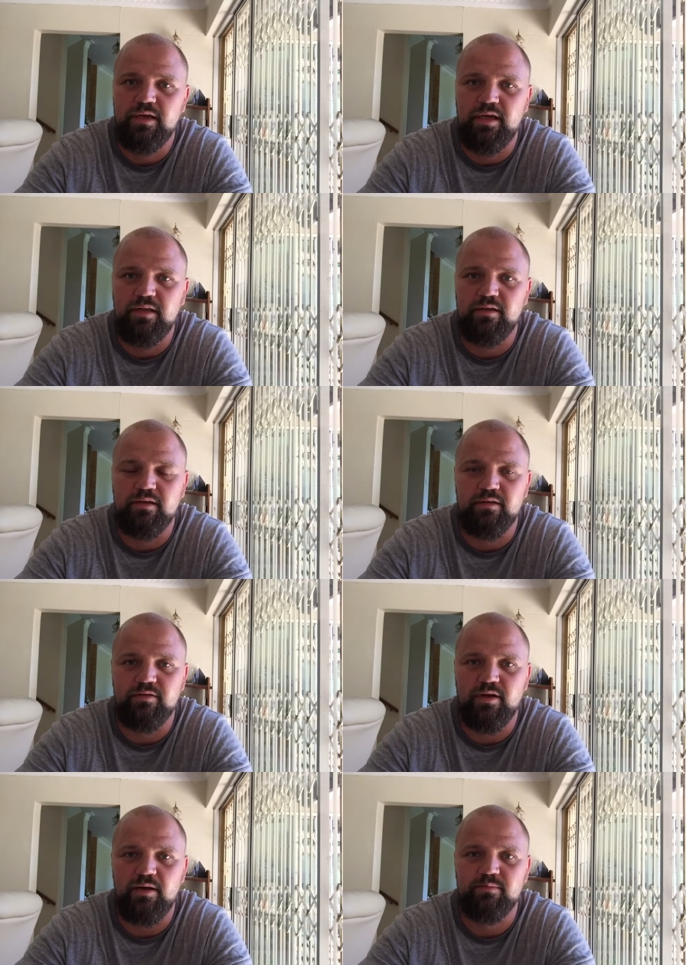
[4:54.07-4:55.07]
and
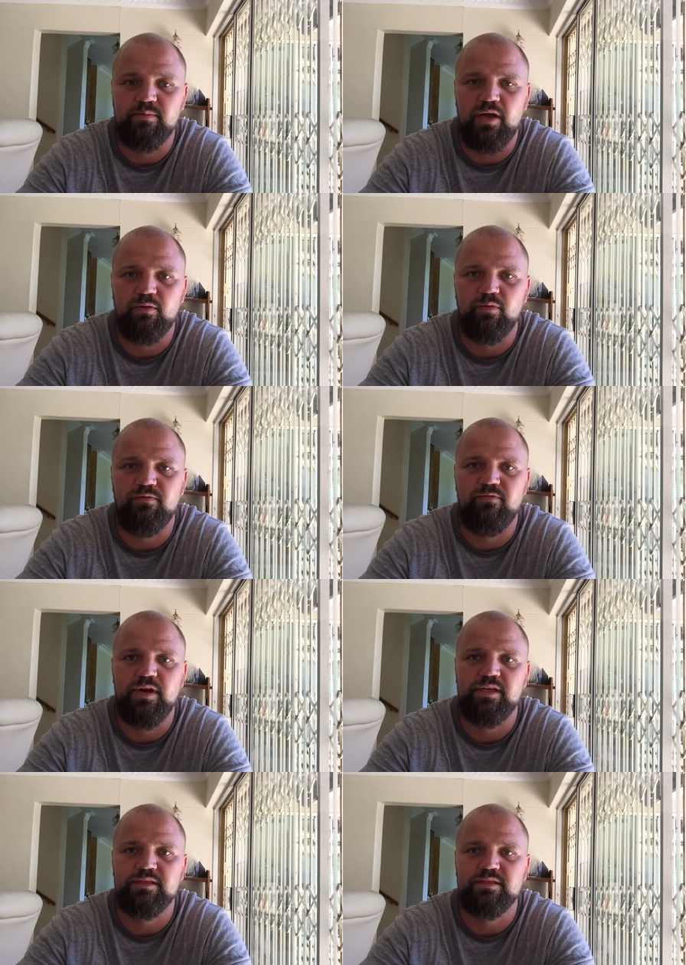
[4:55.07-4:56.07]
uh, time out with
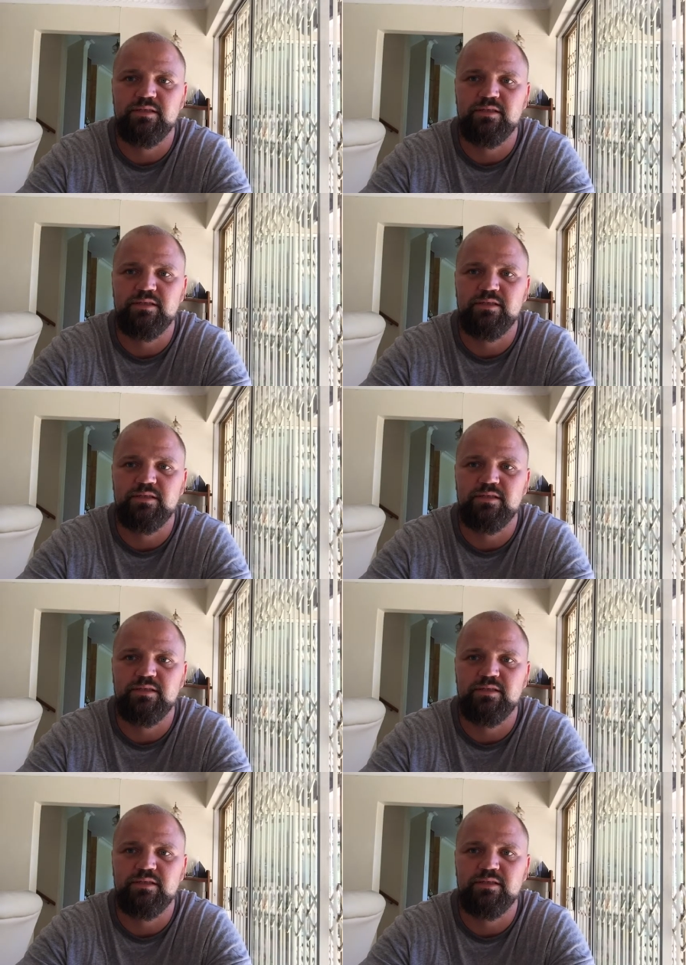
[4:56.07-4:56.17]
friends.